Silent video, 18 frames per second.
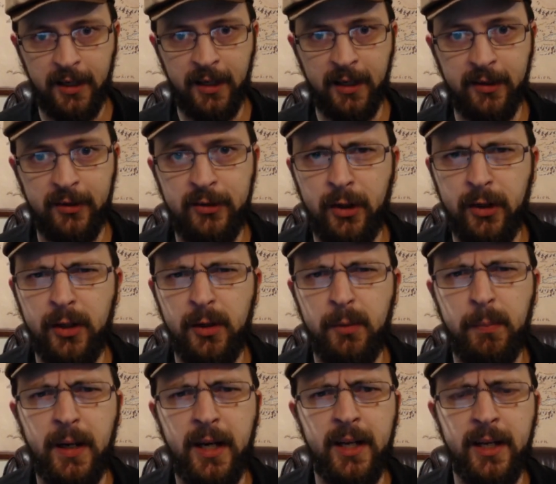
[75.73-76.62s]

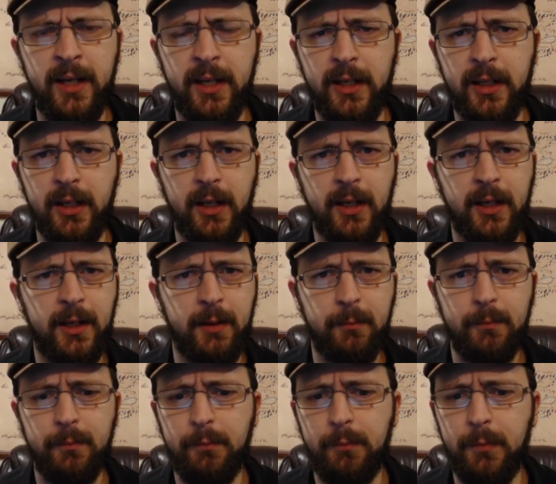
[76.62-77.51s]
started by
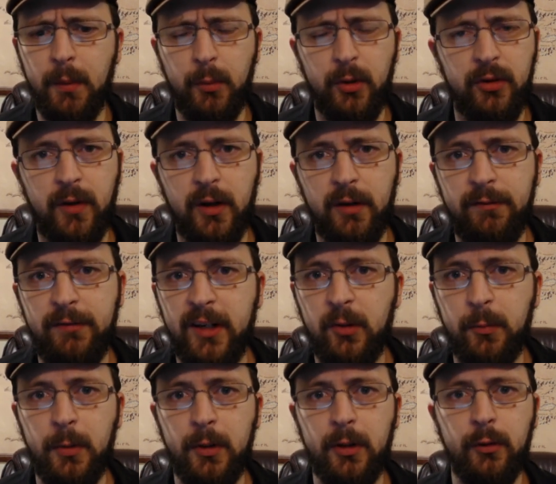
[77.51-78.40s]
members of our
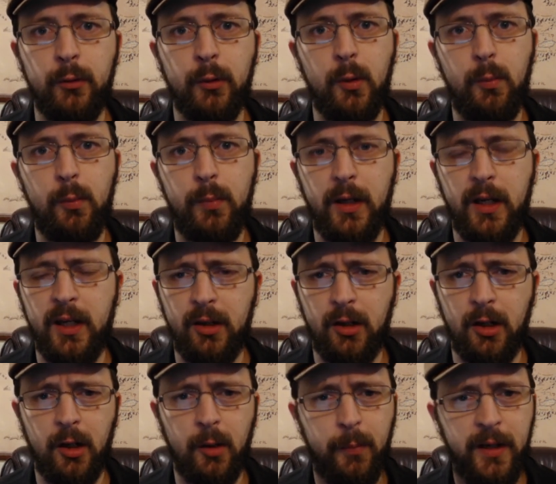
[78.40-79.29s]
Facebook group and
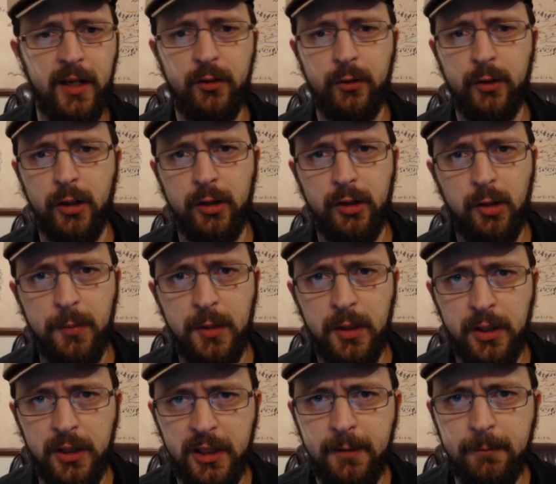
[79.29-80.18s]
our Patreon
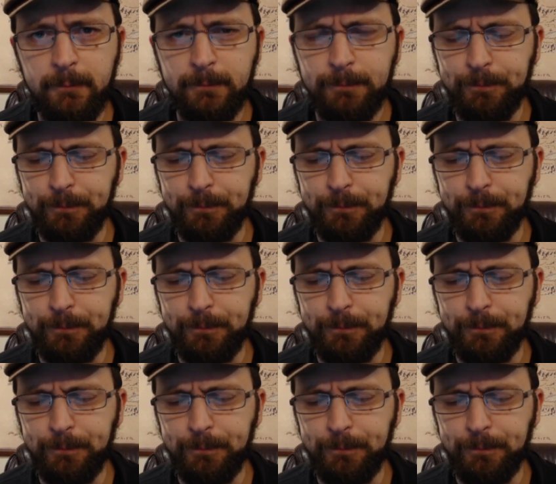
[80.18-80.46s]
community.